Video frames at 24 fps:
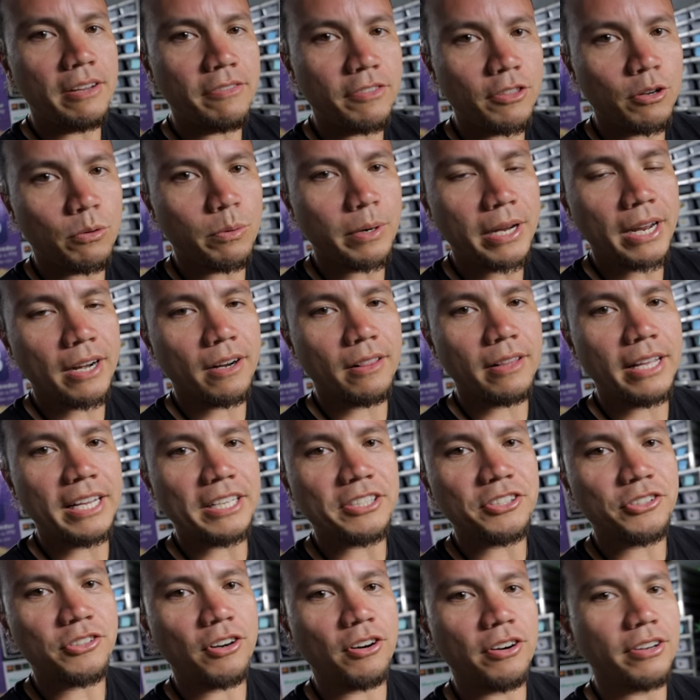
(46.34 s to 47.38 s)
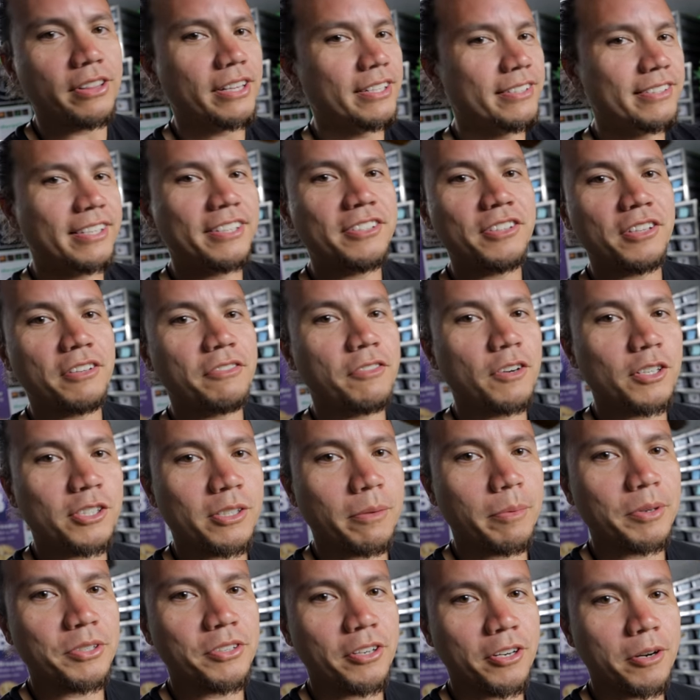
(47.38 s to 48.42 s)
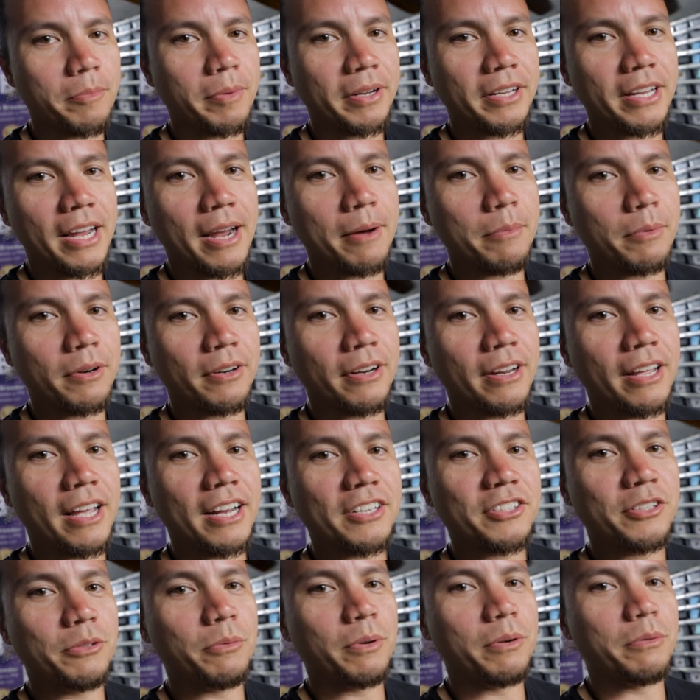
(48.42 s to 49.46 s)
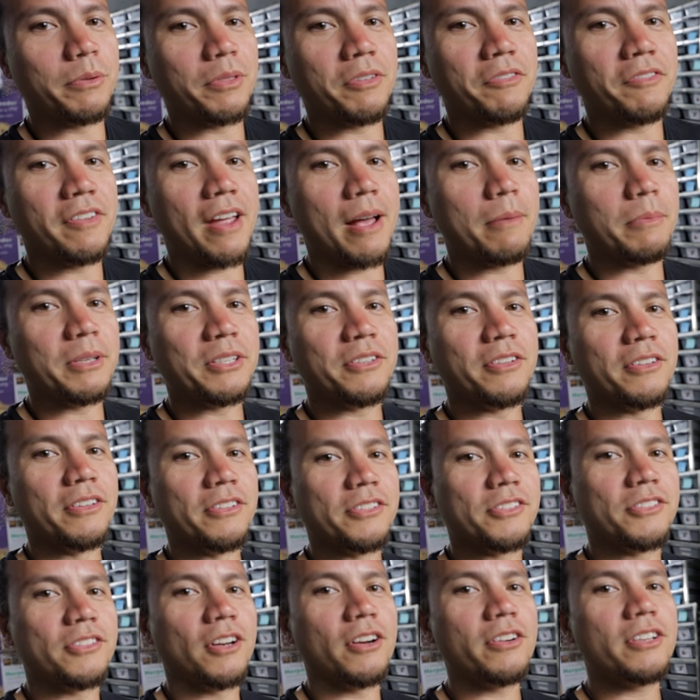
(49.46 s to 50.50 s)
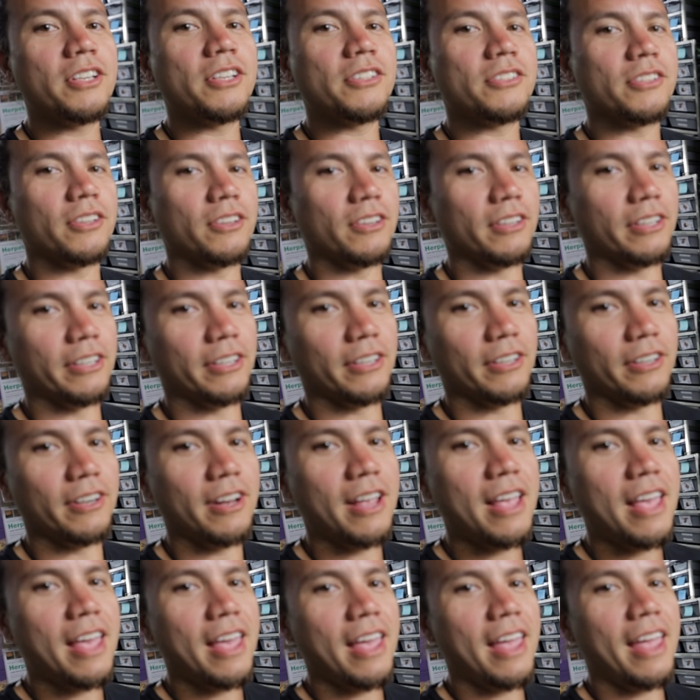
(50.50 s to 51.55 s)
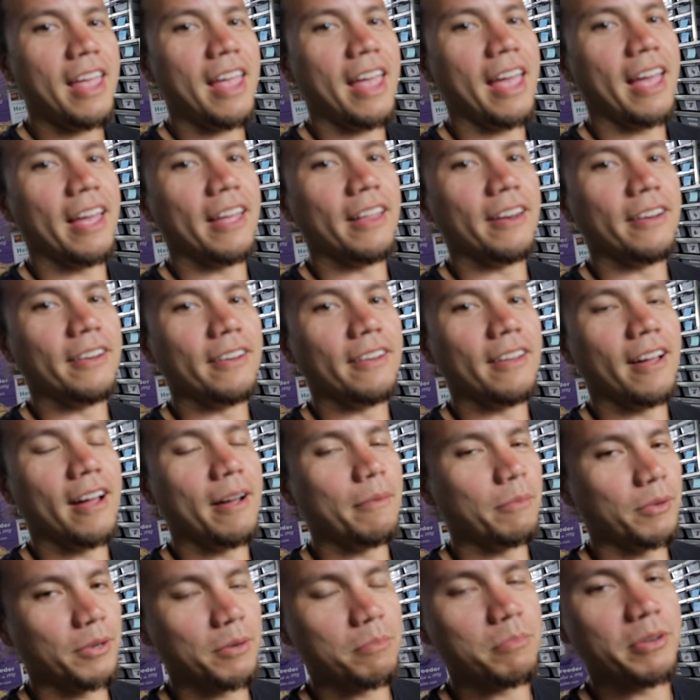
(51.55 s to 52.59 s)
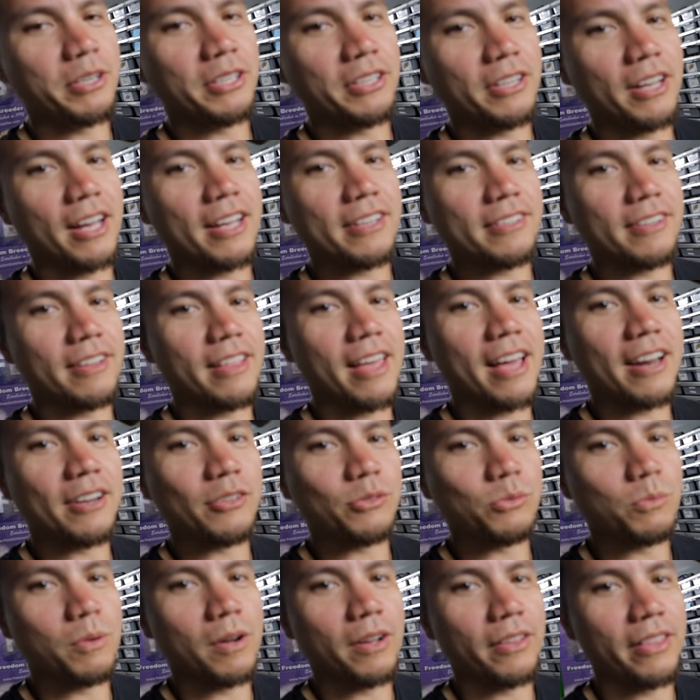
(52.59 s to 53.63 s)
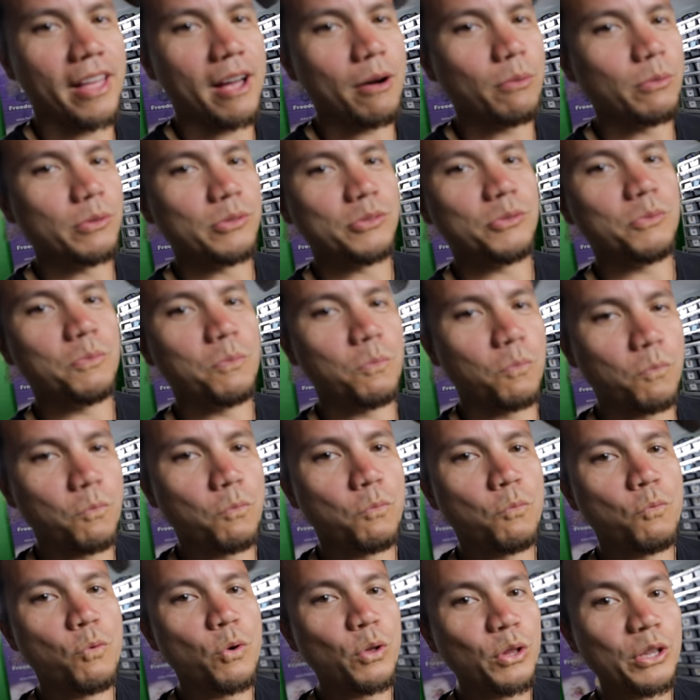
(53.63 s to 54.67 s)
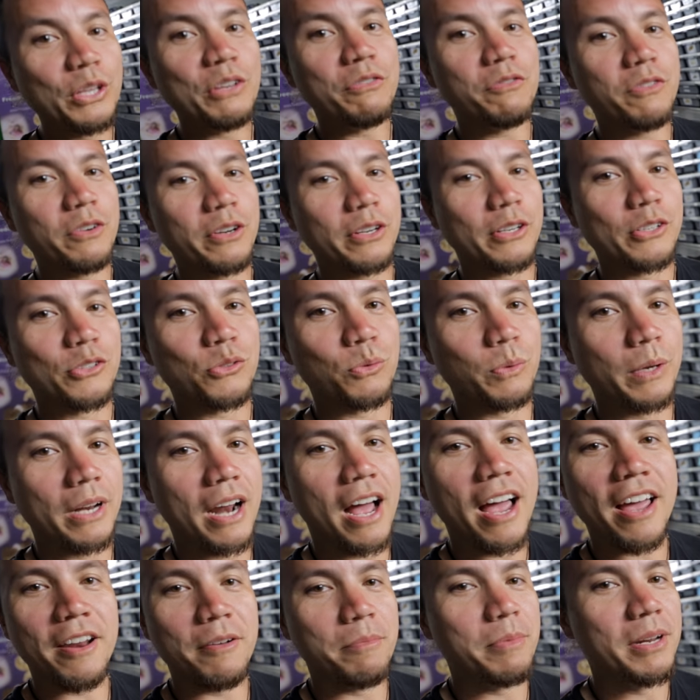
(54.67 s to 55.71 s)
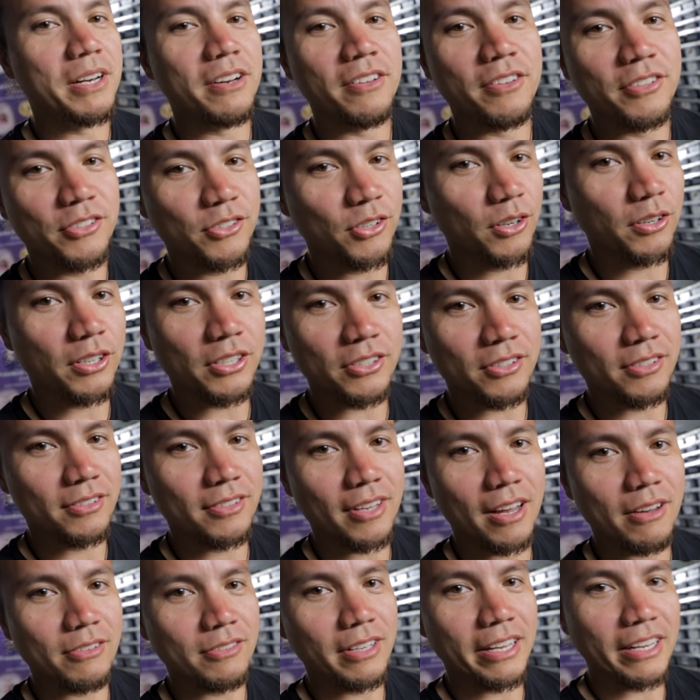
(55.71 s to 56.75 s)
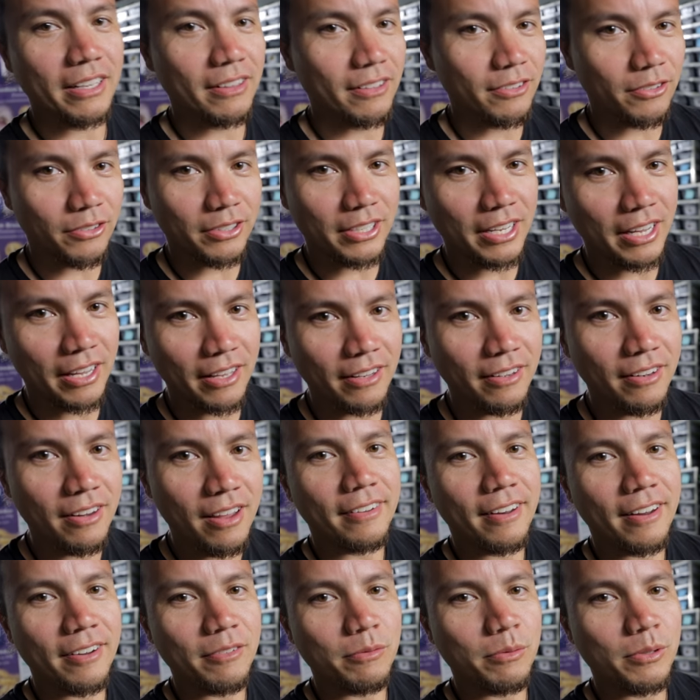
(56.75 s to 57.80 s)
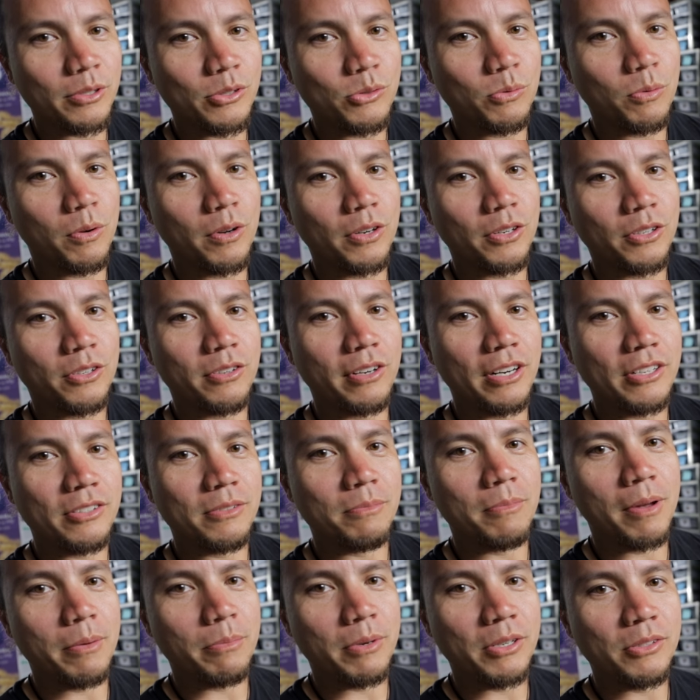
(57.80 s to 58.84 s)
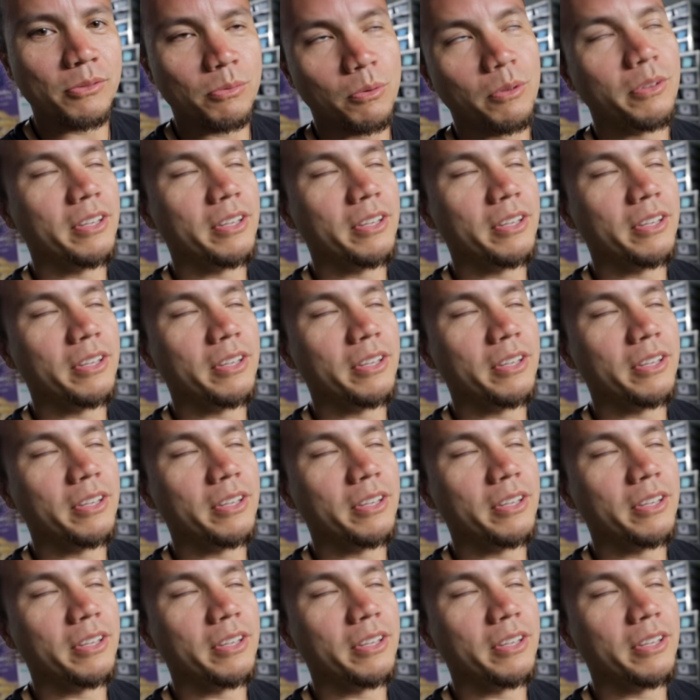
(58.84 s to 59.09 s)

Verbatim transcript: Even though we're getting a late start, this isn't the first time I turned on my camera today. I actually went with the family to the circus earlier and I'm gonna bring you guys to that as well. That was really freaking sweet. I hadn't been to the circus since I was like a little kid we just wanted to create some memories.